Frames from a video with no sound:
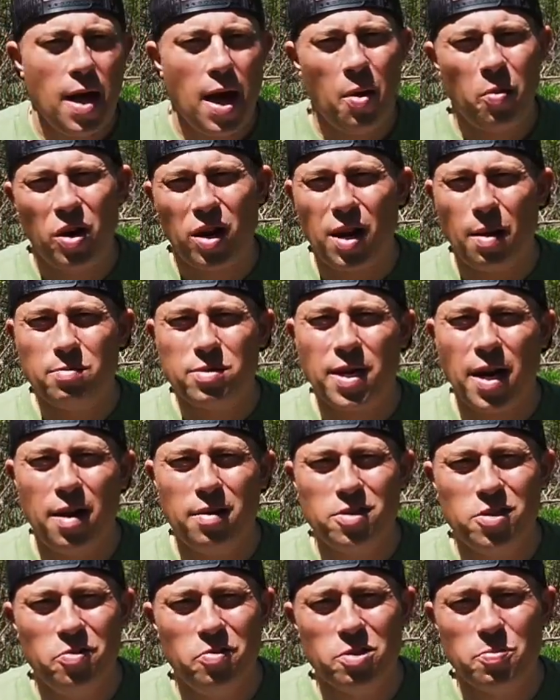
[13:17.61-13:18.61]
And what it comes down
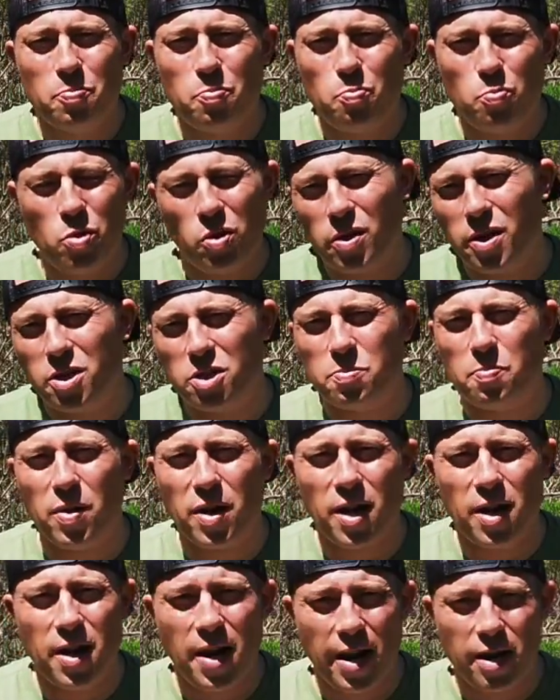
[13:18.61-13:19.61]
to is really just
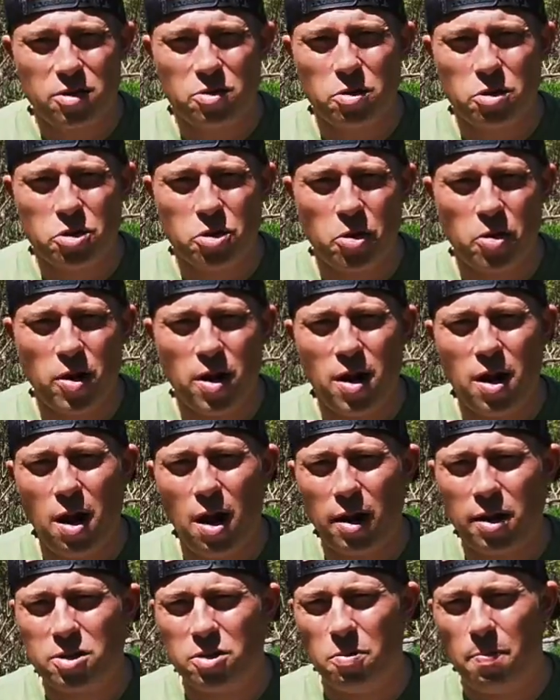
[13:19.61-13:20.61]
bringing an extra shirt and an
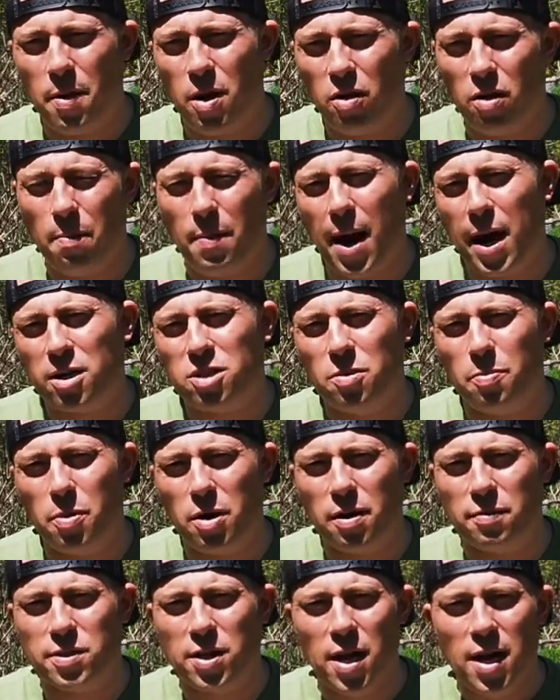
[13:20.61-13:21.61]
extra pair of boxer
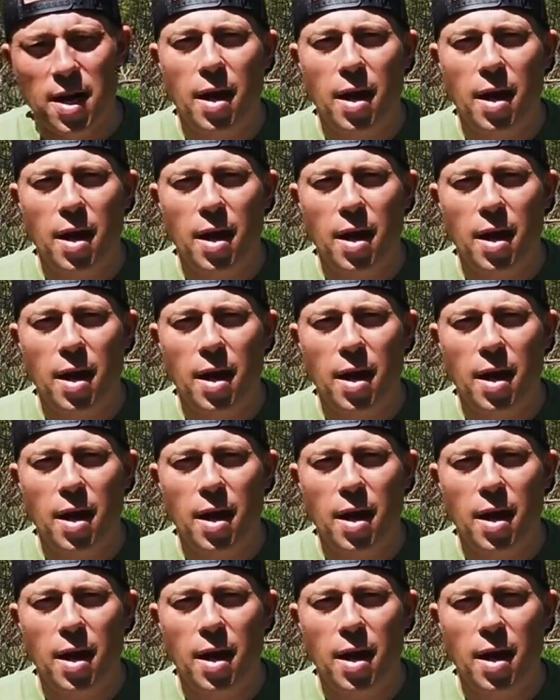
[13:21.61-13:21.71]
briefs.